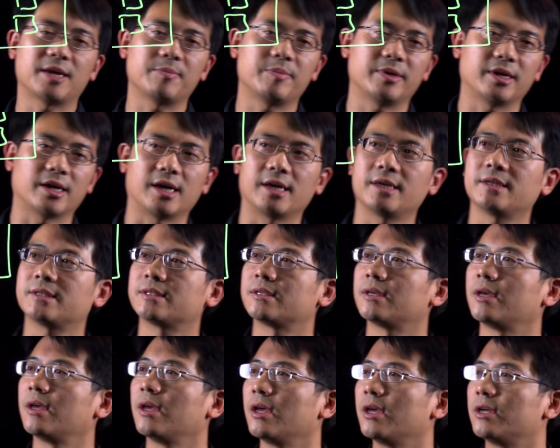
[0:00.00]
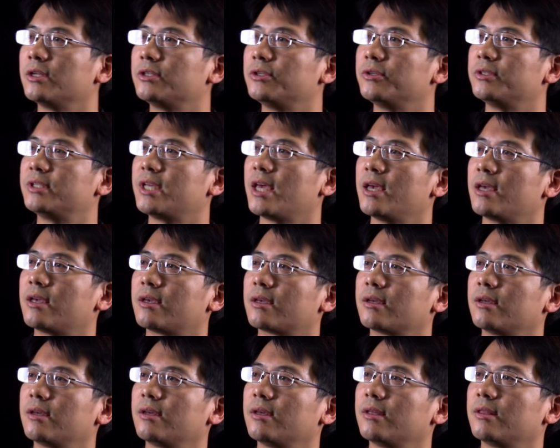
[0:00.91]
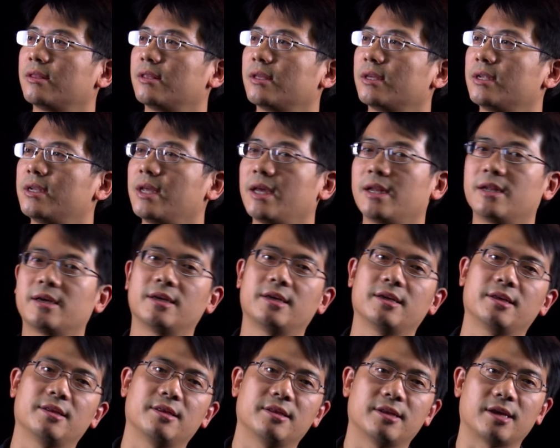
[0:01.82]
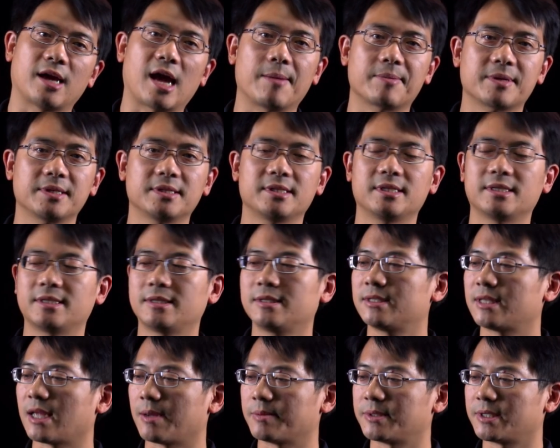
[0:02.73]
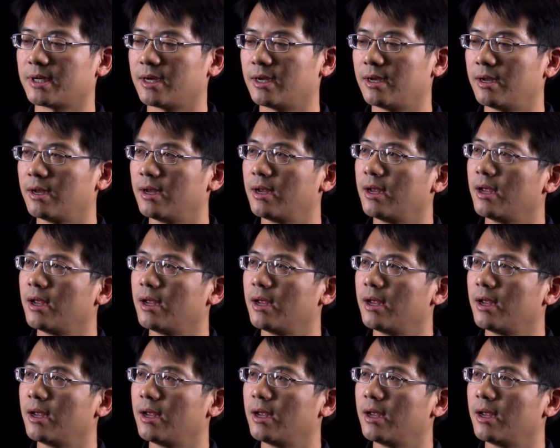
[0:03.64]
APIs to take the data in the app consistent snapshot